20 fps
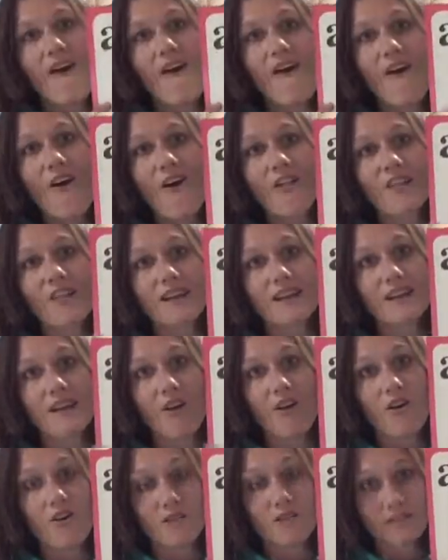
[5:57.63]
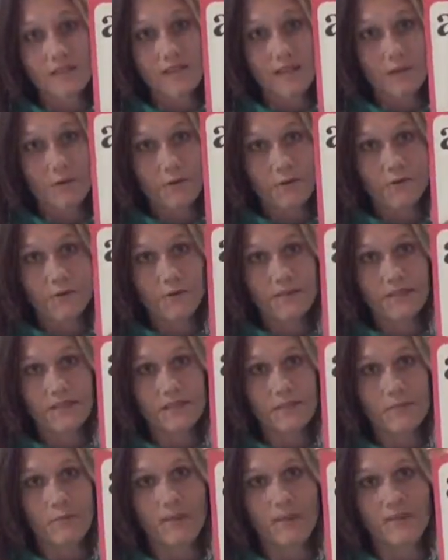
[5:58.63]
All and also
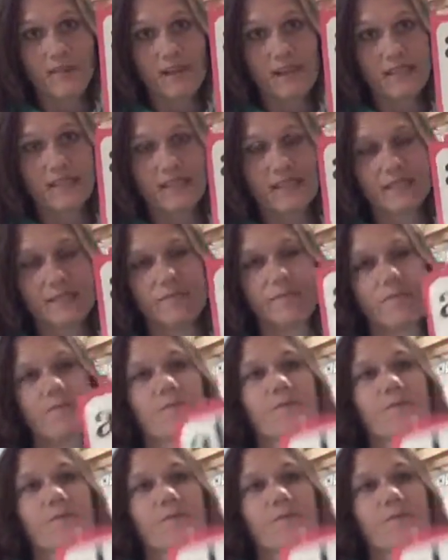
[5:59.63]
is a prefix.